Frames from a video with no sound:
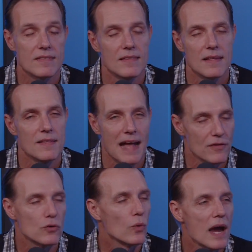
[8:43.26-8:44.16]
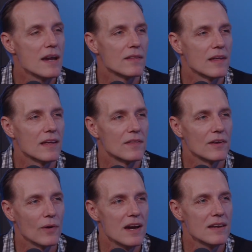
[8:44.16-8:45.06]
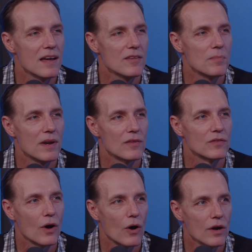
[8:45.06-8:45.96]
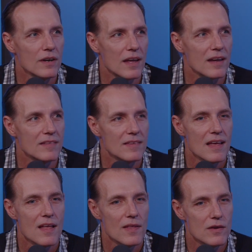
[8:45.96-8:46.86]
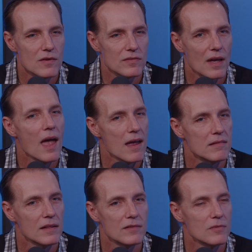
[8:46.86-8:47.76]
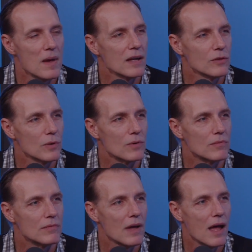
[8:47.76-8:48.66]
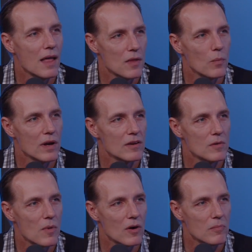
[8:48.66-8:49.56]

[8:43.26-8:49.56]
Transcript: that's great in the great days, but it's the hard days that you just say, hey, let's just make it through. Yeah. And then we'll get to tomorrow.